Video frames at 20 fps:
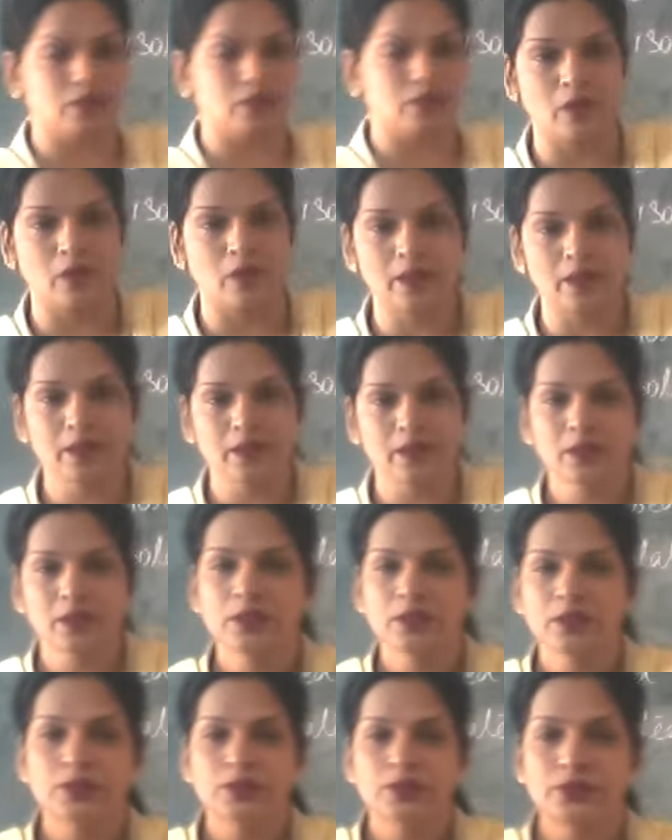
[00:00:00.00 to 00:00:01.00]
only.
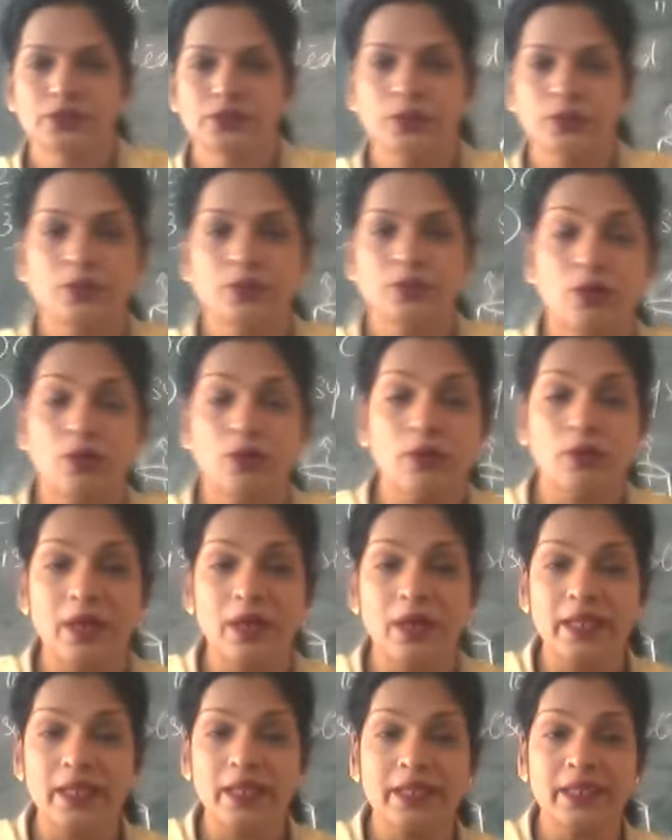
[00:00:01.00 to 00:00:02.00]
So
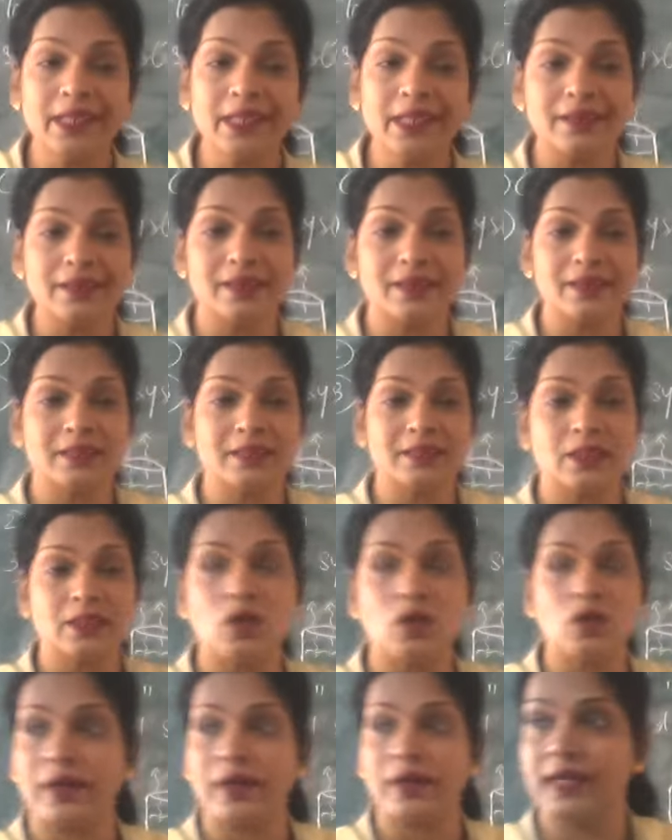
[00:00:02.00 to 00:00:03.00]
only heat energy
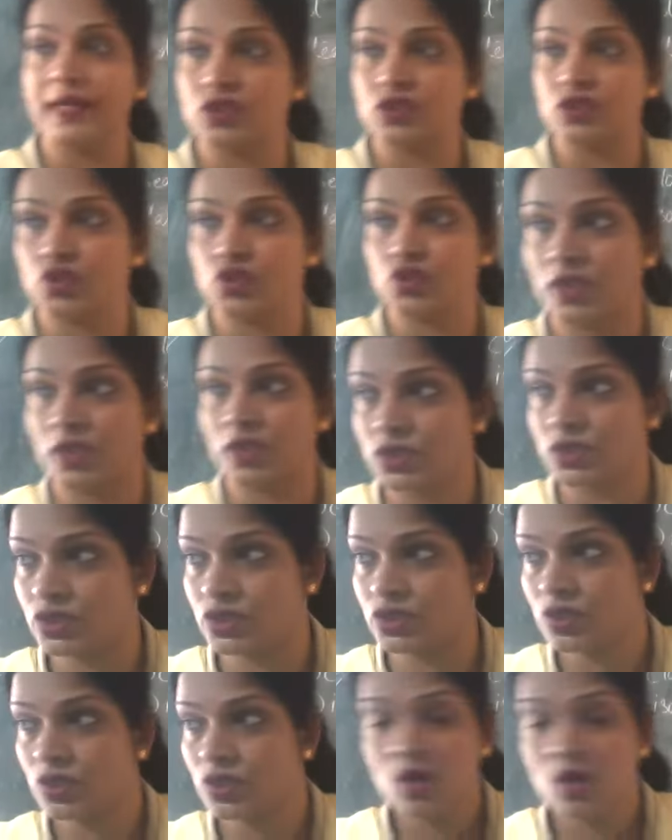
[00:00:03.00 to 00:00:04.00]
got exchanged.